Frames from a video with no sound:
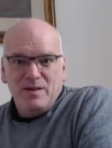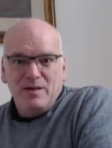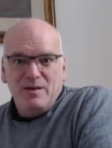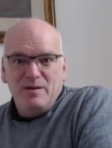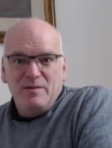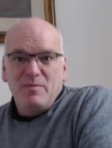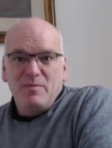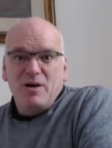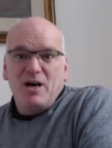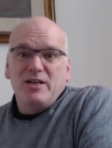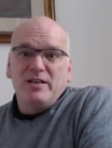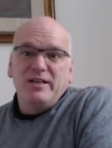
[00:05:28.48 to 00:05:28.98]

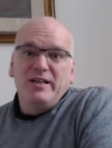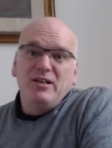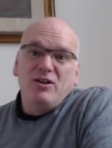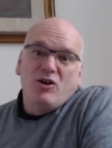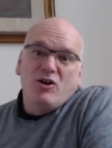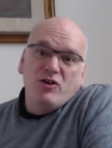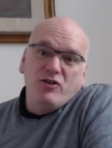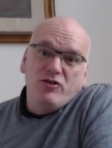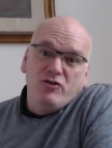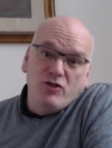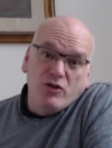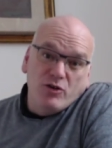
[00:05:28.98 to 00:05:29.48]
Martyn
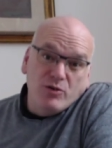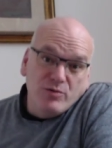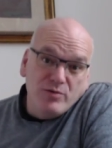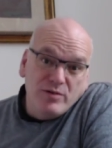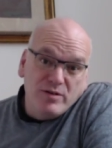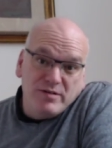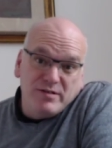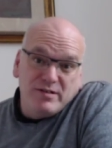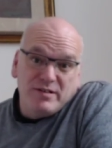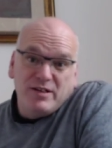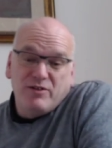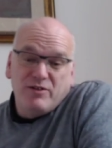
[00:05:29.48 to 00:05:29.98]

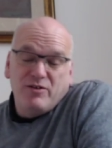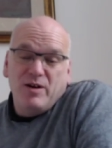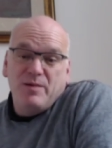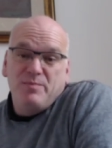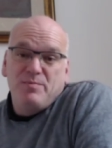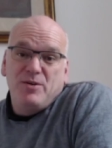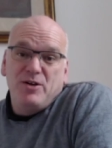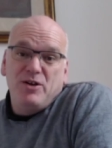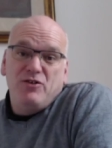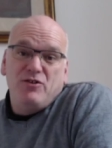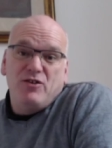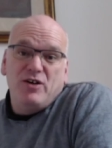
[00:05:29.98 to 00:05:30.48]
Lloyd-Jones, the great
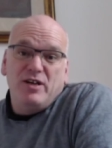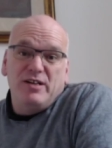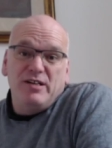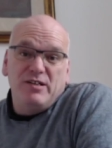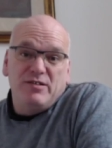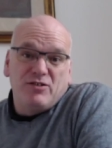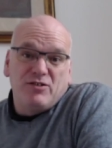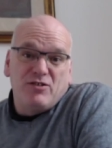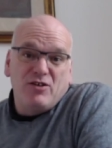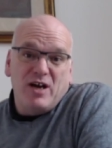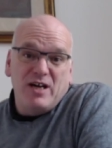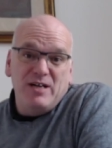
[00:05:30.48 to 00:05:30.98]
preacher,
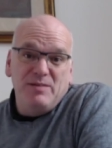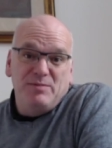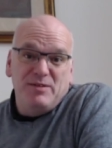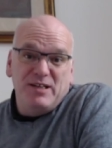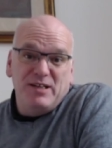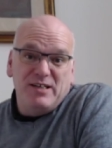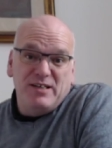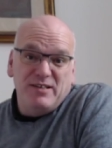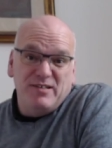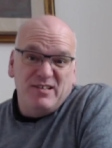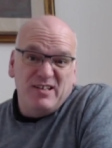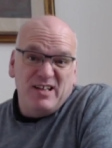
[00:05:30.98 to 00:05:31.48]
describes
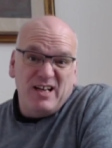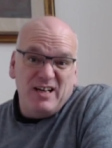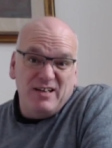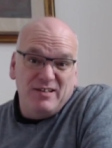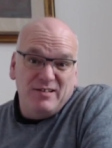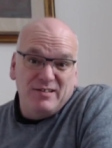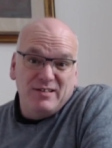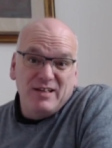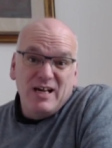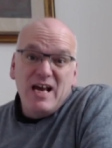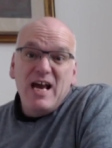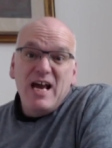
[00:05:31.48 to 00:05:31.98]
it as
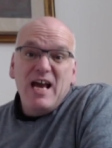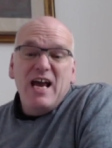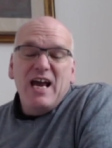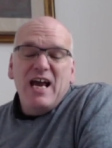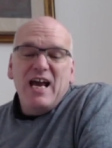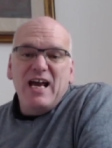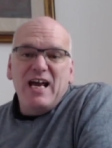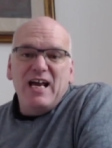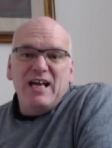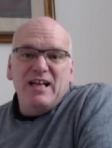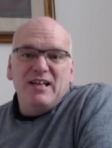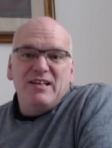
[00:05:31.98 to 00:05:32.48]
this
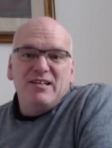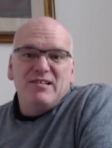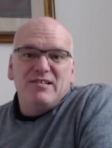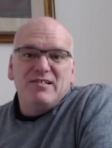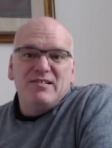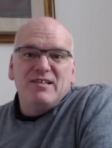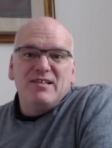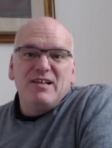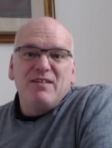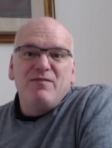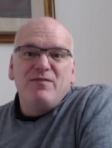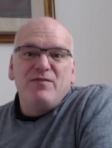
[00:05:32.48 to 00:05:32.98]
it's
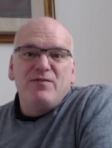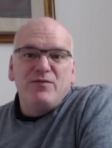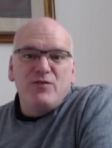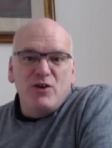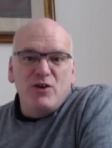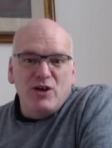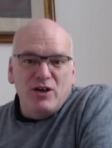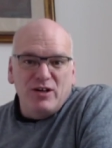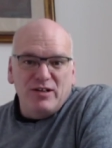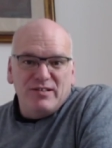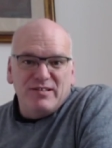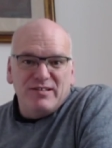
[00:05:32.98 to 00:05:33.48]
the
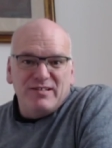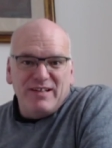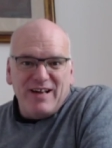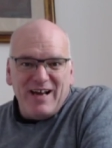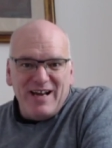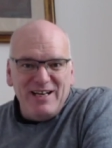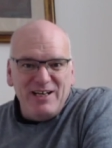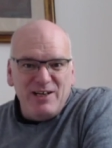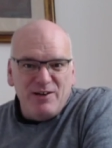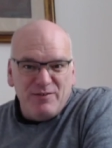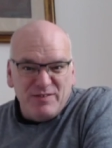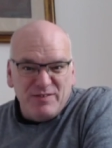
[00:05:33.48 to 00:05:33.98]
first
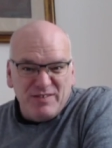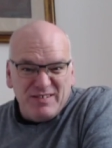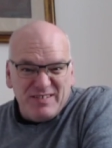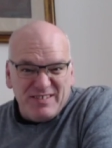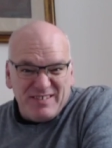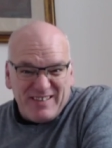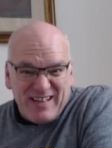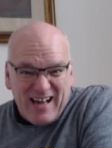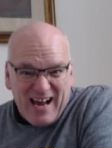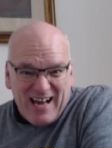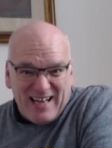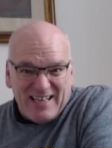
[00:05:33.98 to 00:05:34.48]
sign of
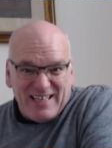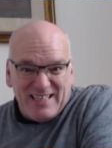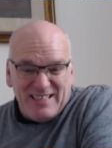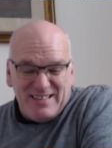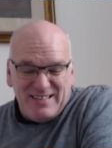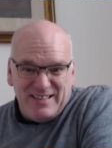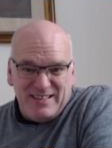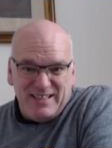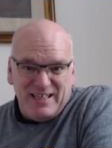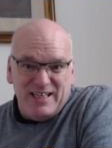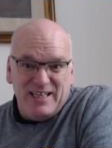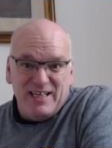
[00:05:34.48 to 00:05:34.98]

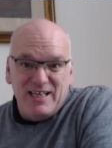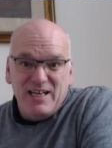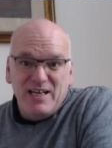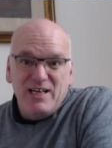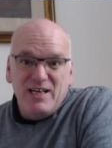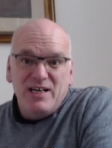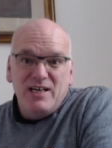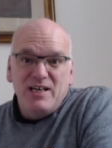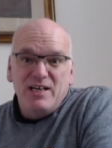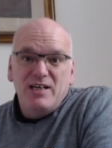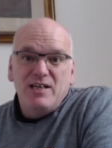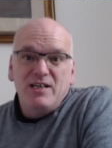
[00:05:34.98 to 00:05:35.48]
sanity
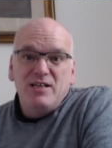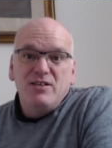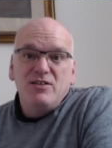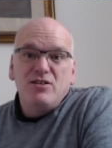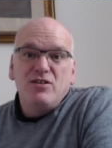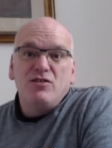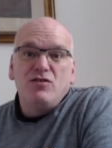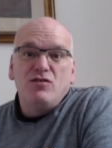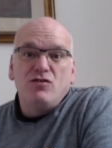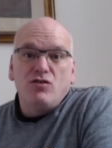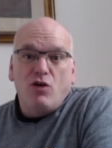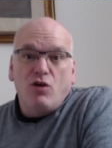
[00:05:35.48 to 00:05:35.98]
to
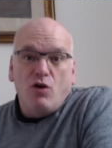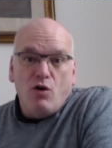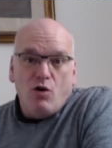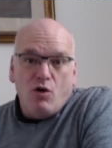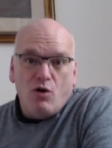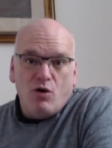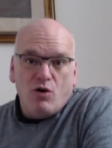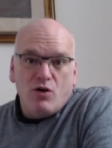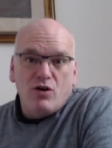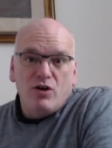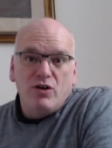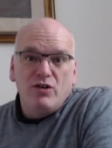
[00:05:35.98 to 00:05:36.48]

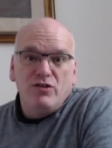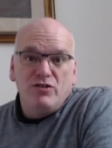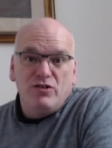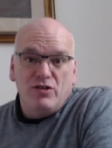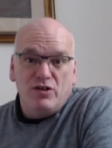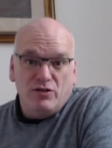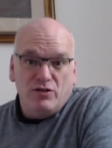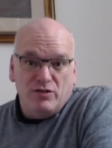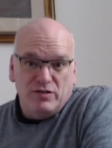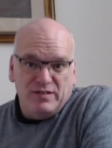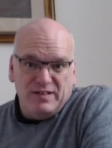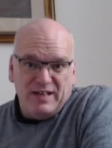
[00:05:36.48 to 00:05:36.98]
talk to
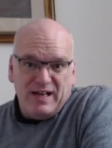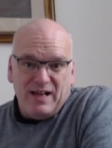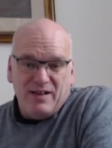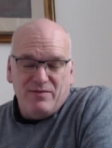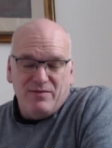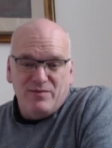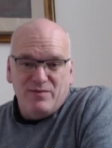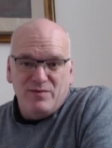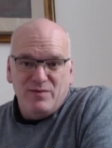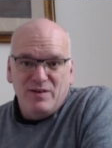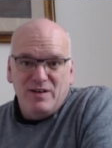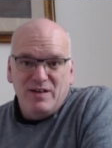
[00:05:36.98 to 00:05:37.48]
yourself.
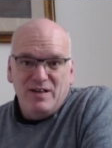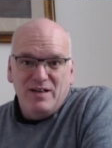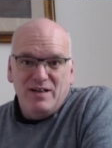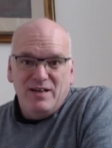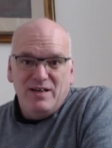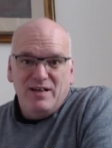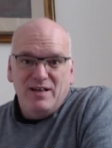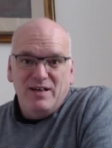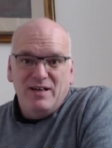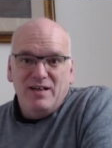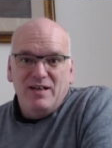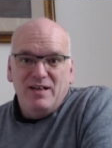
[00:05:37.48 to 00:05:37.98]

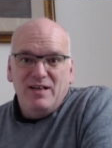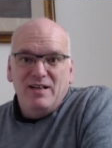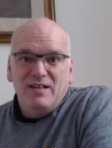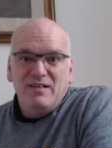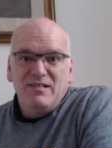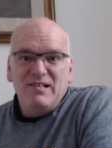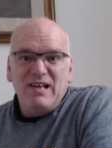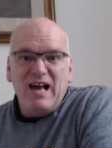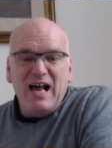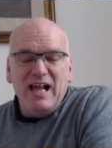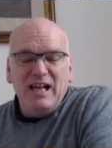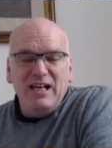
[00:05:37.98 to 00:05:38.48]

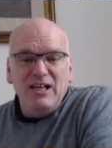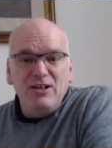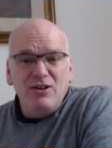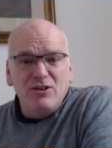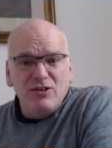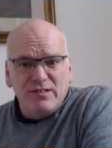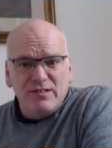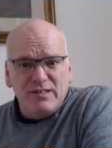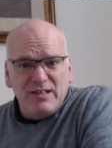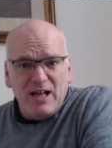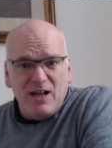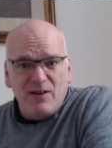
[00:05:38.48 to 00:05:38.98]
Tell
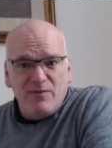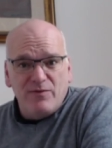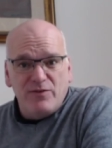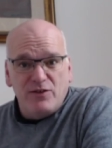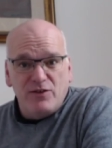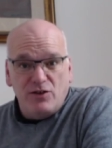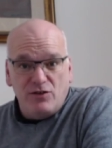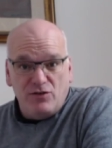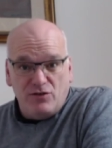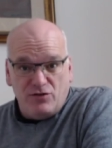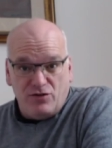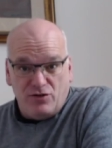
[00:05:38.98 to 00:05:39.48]
yourself the
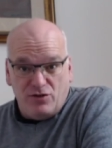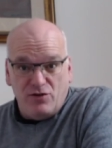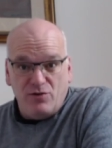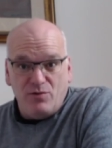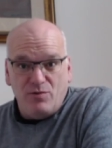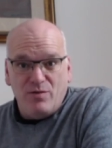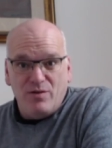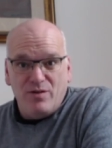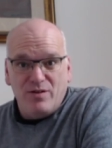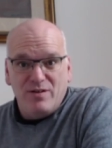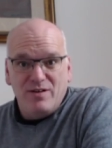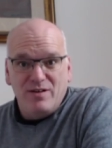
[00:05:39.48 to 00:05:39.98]
truth.